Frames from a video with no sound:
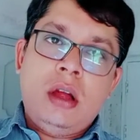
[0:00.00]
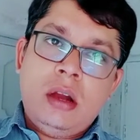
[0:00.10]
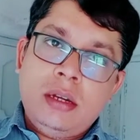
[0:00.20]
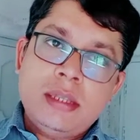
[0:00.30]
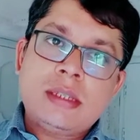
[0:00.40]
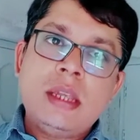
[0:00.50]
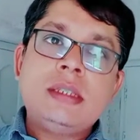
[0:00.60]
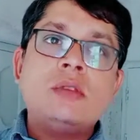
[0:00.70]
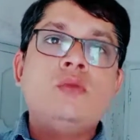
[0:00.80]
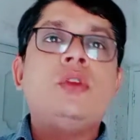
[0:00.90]

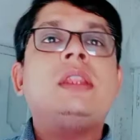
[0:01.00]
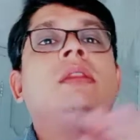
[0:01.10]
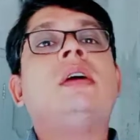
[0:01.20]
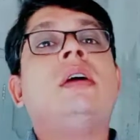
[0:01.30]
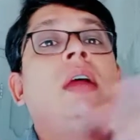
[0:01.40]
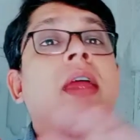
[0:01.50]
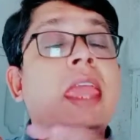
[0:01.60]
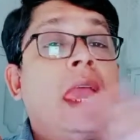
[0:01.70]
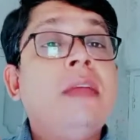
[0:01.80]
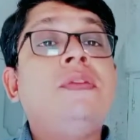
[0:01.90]
distance with the
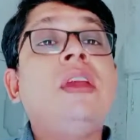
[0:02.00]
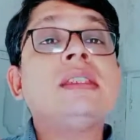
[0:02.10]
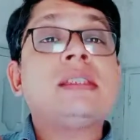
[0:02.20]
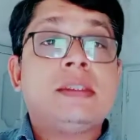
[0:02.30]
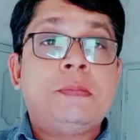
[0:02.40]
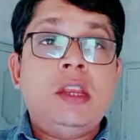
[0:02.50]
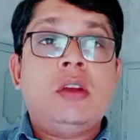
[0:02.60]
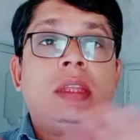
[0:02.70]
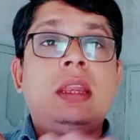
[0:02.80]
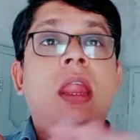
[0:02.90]
heaviest speed
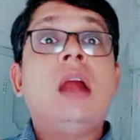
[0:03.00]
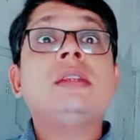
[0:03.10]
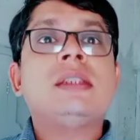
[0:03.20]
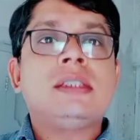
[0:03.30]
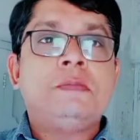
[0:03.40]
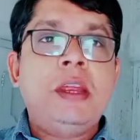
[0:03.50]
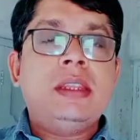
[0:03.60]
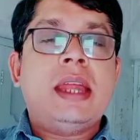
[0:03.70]
or the largest speed,